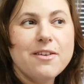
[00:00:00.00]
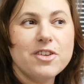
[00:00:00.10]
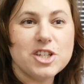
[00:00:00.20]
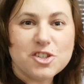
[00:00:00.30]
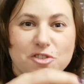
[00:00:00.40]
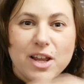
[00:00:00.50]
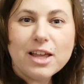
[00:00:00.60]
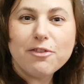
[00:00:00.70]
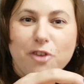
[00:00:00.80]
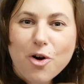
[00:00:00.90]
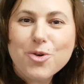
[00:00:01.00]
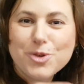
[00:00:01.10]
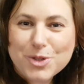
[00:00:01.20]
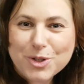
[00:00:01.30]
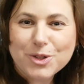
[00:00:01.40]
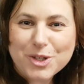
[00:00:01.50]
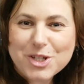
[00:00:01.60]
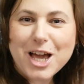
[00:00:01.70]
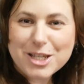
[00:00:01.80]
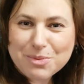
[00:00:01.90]
which is really focused on the
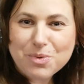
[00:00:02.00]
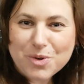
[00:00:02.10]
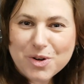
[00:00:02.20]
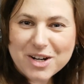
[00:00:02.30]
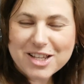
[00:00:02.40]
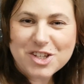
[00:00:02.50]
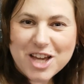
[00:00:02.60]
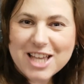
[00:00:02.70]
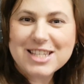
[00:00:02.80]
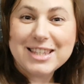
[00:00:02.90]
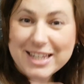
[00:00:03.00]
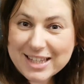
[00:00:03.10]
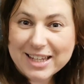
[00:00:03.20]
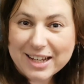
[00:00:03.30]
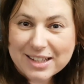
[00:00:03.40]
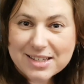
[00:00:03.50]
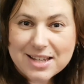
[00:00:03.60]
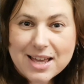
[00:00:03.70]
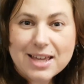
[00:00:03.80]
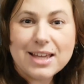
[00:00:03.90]
chessboard and chess details.
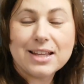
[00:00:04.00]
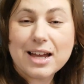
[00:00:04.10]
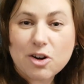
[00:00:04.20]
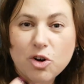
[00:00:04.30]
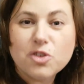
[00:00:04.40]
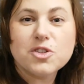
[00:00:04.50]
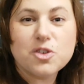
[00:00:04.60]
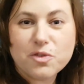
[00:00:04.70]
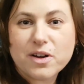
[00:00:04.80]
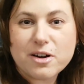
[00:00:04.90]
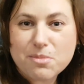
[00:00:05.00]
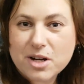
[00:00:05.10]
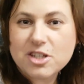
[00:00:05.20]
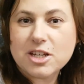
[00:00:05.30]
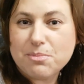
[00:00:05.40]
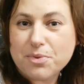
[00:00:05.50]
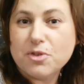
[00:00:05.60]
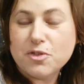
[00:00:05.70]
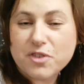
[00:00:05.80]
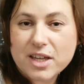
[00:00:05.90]
It can also very much
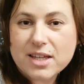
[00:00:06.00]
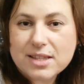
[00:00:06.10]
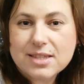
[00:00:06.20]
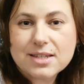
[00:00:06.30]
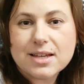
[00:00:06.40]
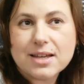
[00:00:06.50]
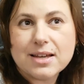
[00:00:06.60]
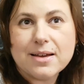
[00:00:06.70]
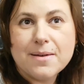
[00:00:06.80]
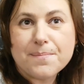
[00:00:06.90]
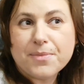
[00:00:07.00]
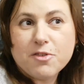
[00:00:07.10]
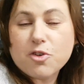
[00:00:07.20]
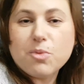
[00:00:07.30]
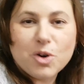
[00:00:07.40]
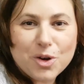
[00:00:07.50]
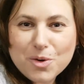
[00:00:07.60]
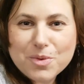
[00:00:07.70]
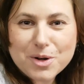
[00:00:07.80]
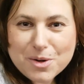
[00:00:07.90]
improve kids from all
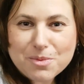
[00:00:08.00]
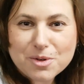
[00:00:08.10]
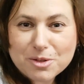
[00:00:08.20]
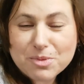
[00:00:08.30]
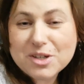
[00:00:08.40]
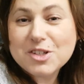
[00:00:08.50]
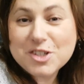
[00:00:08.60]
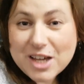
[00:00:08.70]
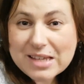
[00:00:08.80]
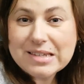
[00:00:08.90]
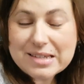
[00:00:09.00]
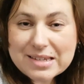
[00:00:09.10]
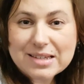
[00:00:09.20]
over the world, because chess is